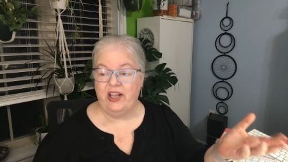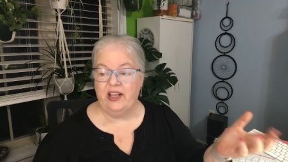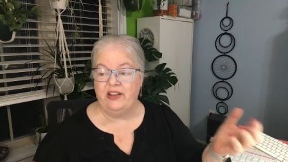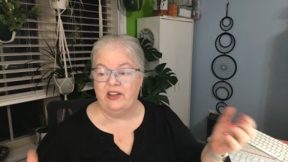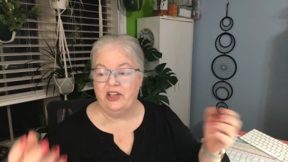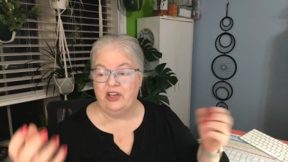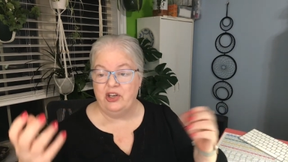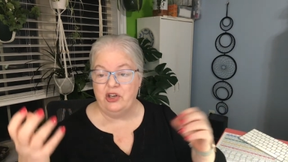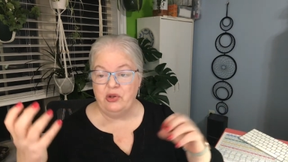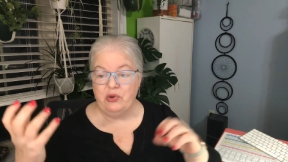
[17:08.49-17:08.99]
and
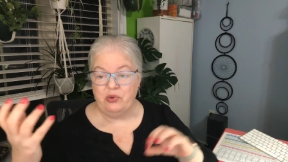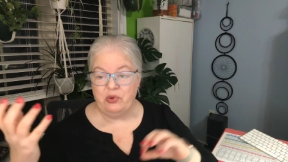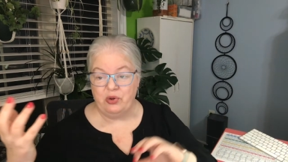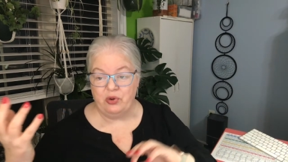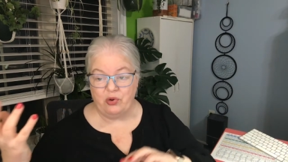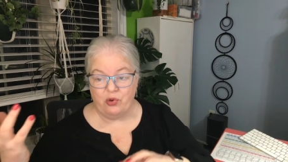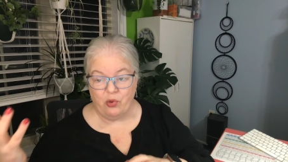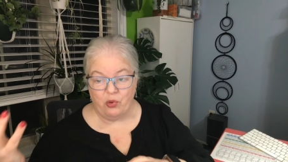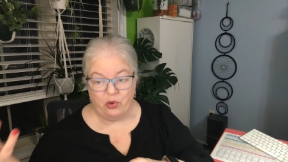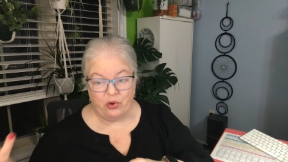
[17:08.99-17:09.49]
the new
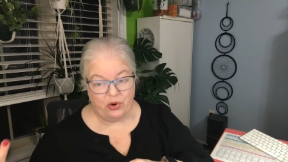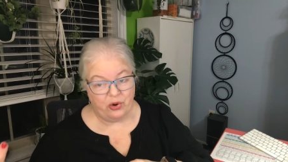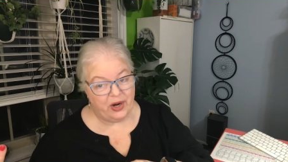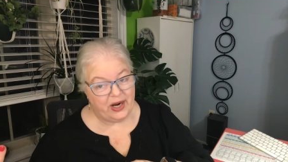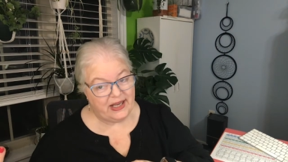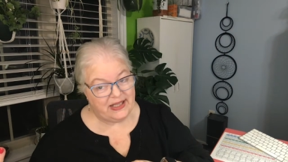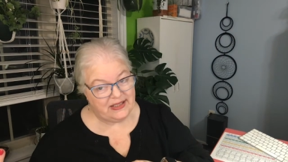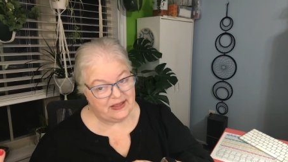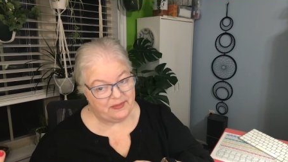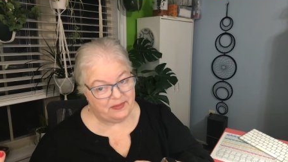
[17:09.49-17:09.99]
order
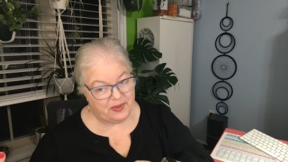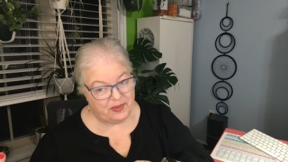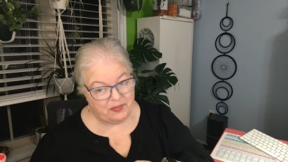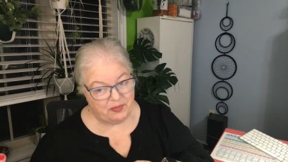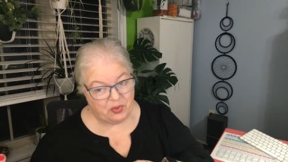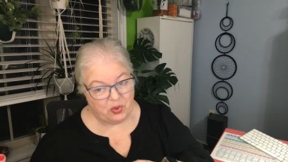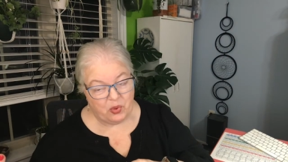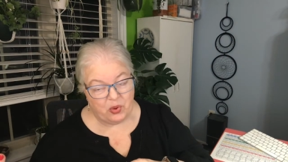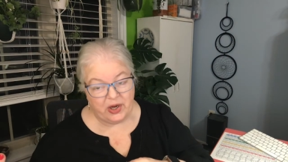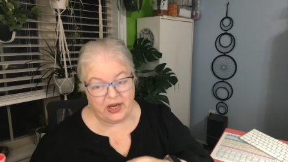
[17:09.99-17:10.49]
hasn't been
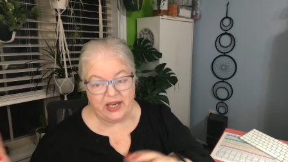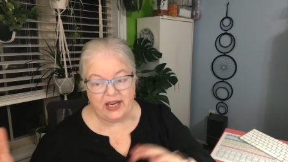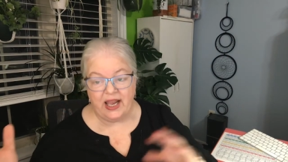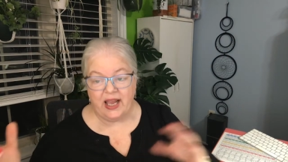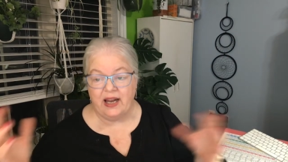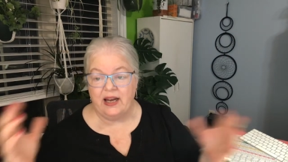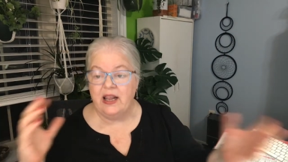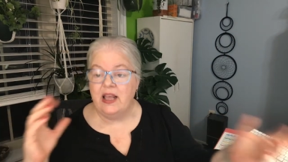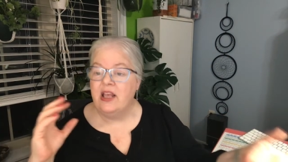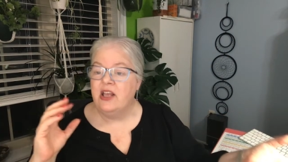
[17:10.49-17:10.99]
born
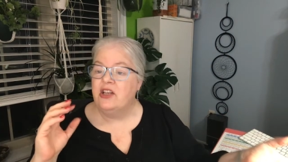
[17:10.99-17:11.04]
yet.